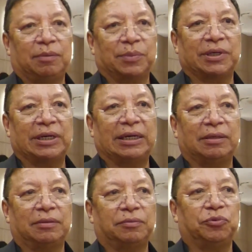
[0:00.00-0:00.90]
But
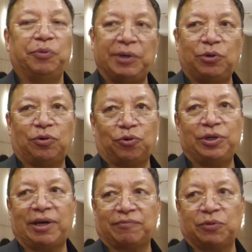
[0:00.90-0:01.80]
uh, we will know
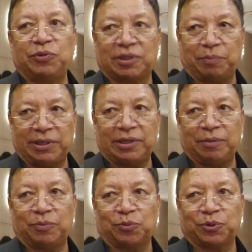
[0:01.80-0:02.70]
only after we submit
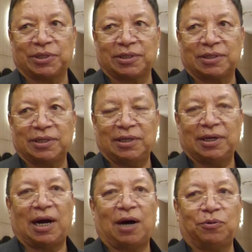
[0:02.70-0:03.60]
the proposals
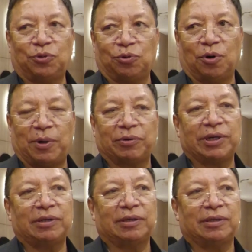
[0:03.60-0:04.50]
how to go about
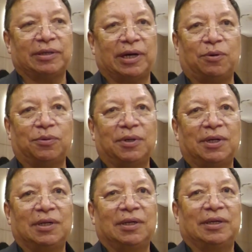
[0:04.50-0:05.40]
it. Now
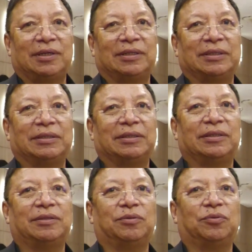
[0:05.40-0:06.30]
uh,
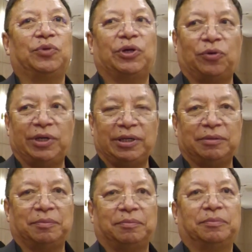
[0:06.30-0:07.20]
we are only
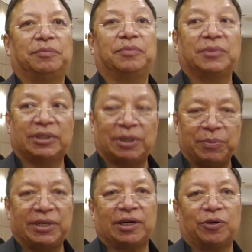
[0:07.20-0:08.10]

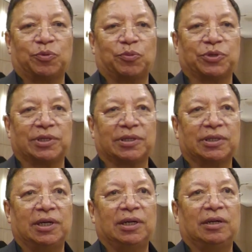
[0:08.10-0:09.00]
submitting our proposals.
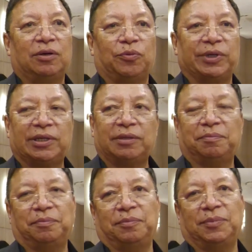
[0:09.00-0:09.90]
Whether
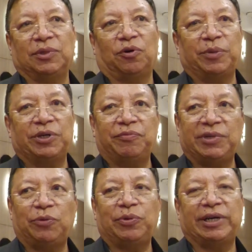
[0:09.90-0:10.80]
the Government of
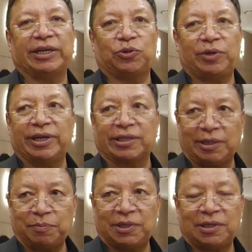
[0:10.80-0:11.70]
India will actually
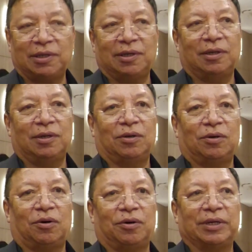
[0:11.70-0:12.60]
accept
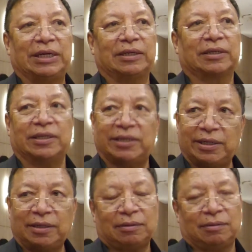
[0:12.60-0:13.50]
or uh,
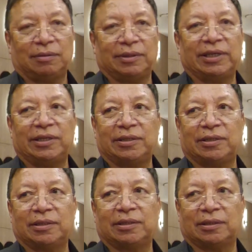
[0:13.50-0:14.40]
consider, that
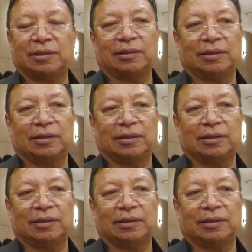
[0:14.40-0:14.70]
is